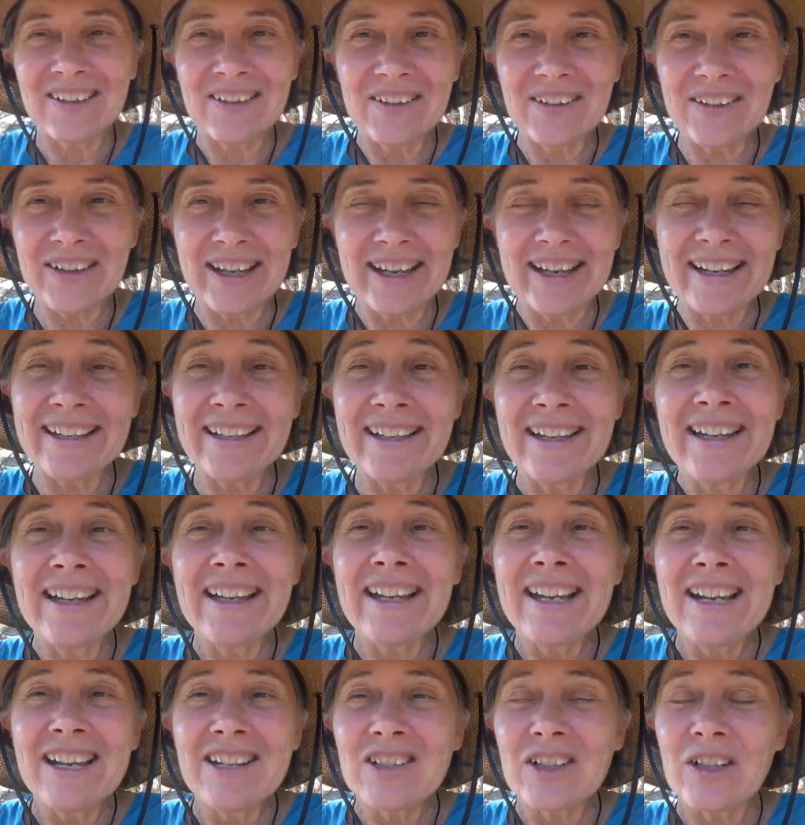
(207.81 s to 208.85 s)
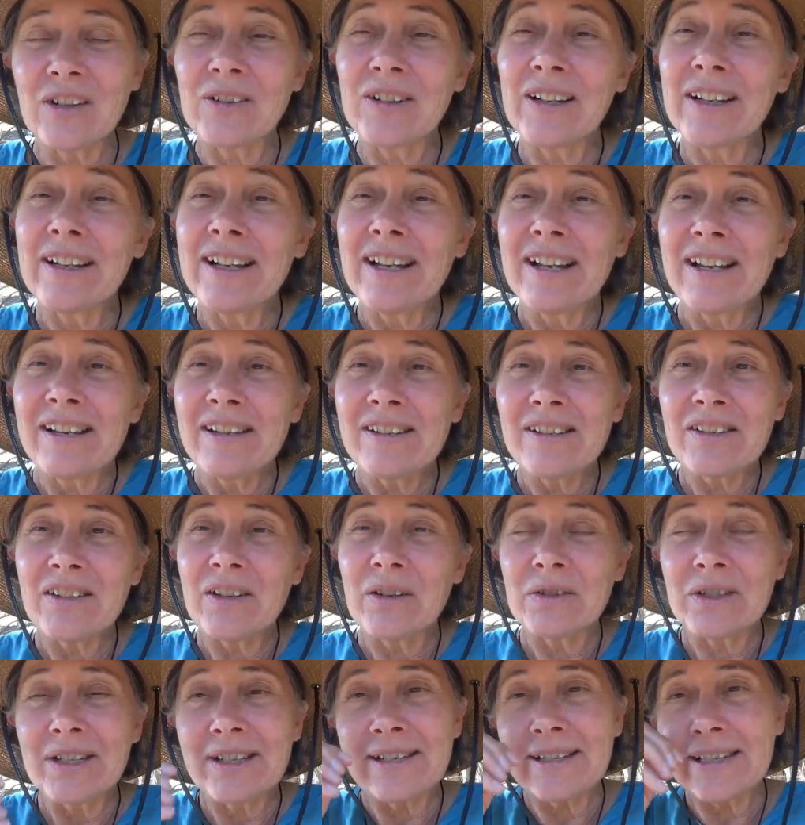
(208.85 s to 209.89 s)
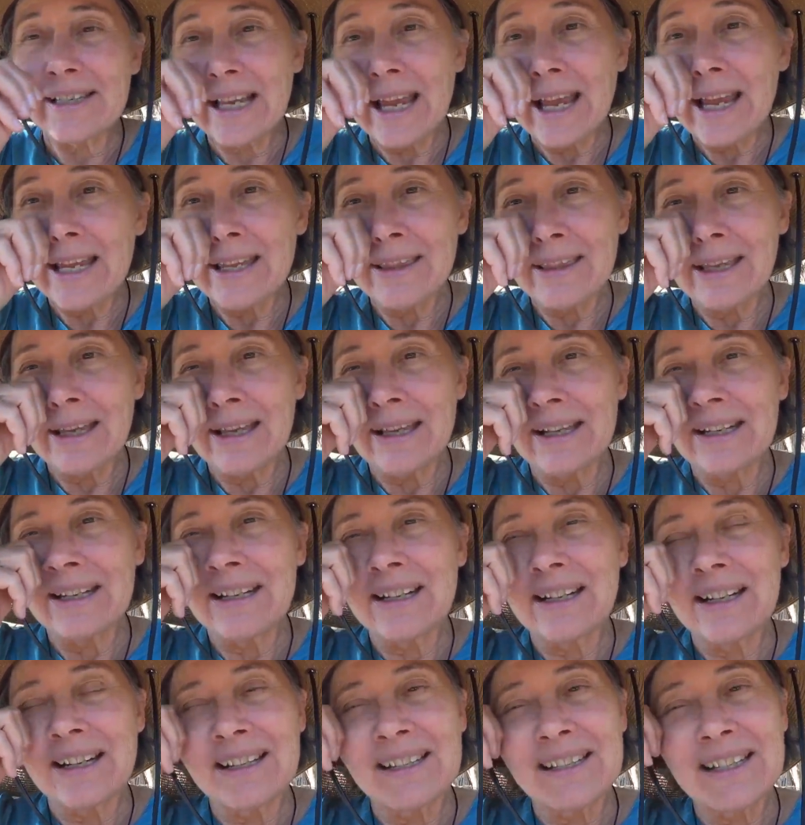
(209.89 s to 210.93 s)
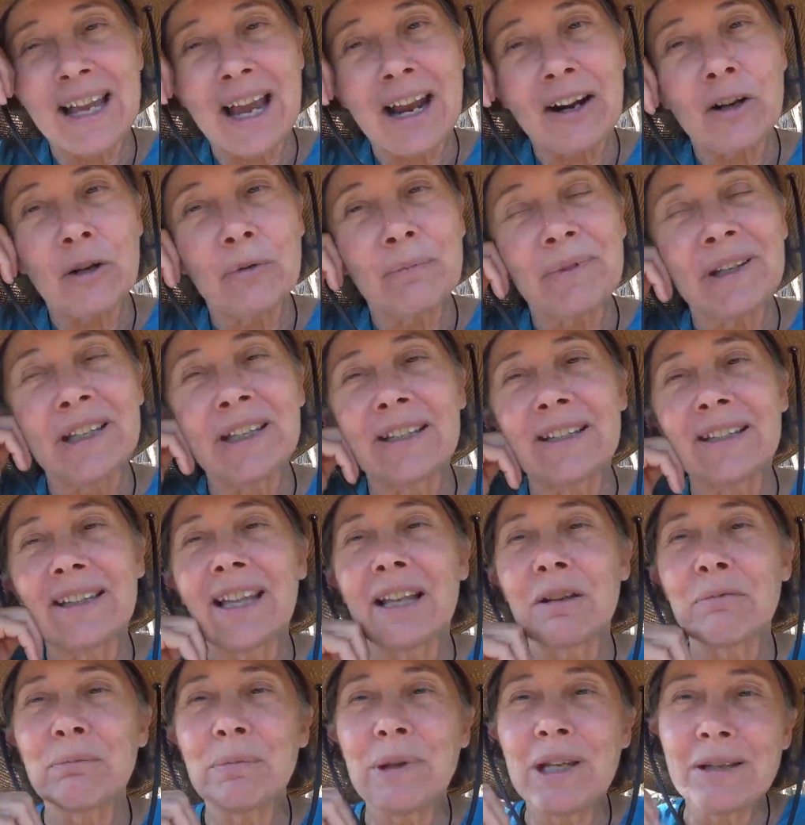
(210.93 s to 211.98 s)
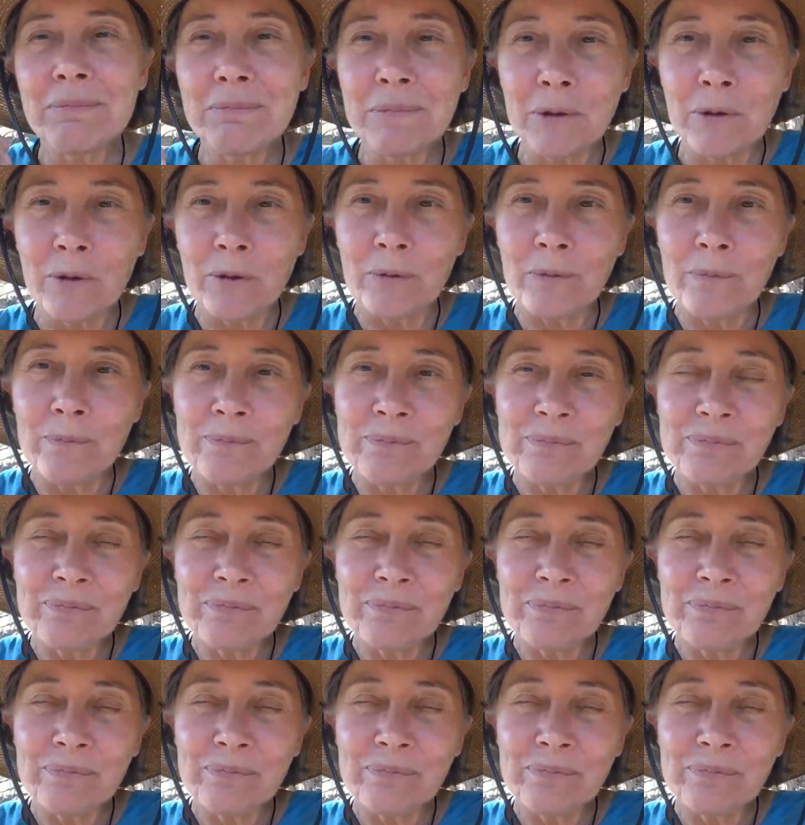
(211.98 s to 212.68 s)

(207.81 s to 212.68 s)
Okay, so so to say that a sacrament that people